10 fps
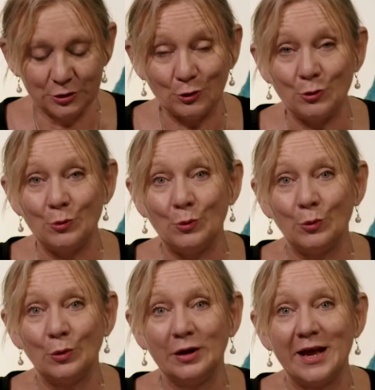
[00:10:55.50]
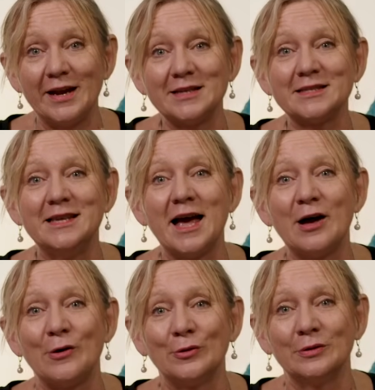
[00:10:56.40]
So let us
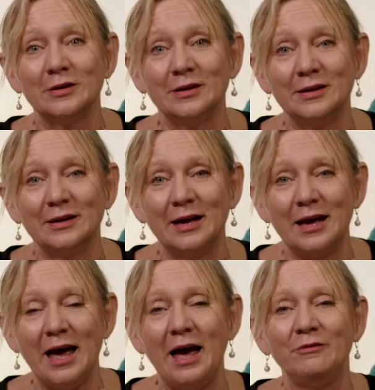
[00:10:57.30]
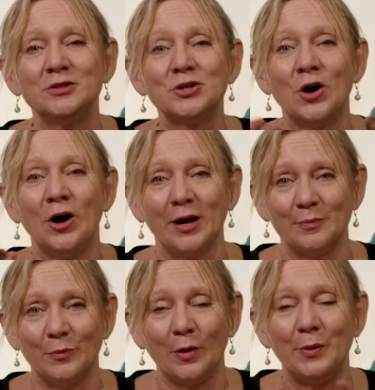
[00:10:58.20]
now have a
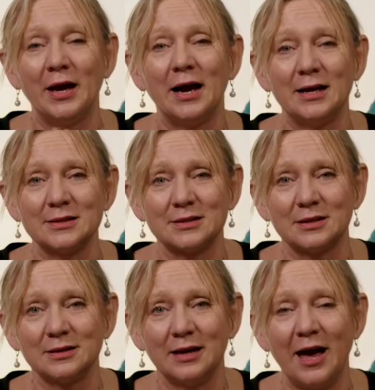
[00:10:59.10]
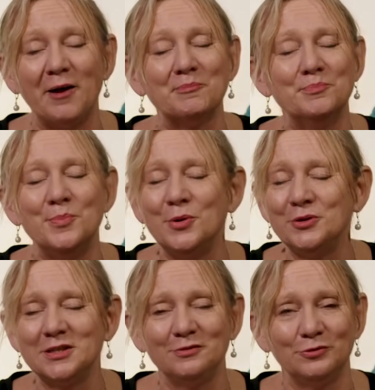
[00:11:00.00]
time where we ask our
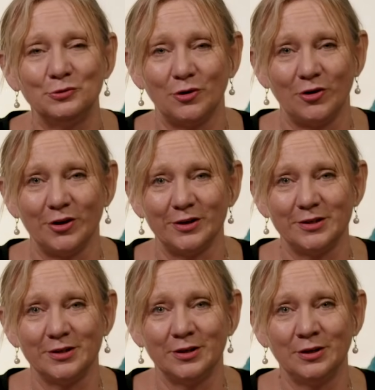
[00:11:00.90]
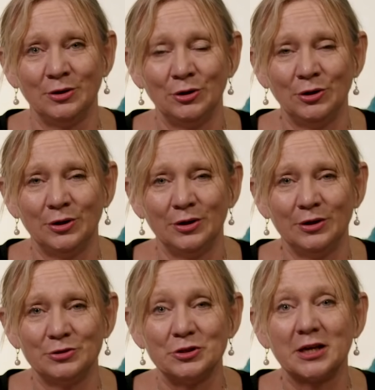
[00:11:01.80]
merciful God
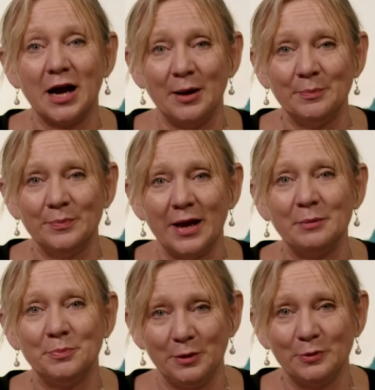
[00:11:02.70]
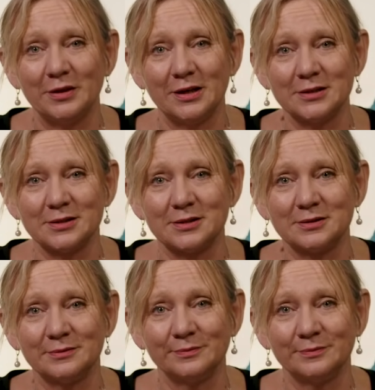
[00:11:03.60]
to come and be with us.